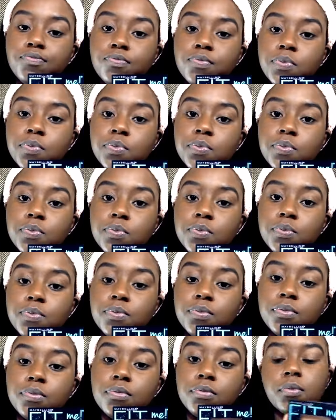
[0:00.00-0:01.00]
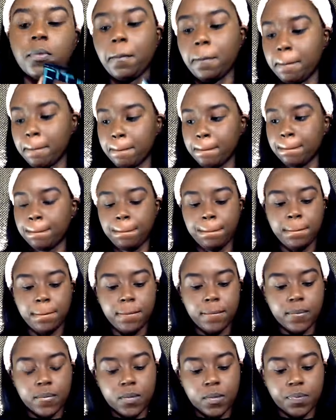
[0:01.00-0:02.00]
And the Maybelline
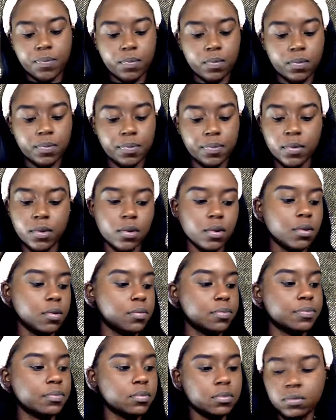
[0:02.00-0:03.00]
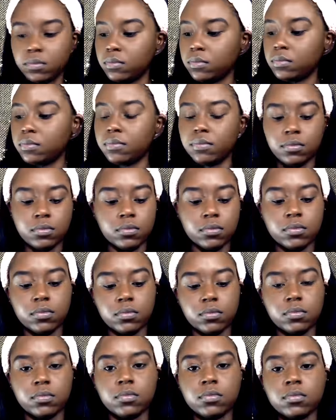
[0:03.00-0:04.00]
Fit Me for my powder is what I'll be using today.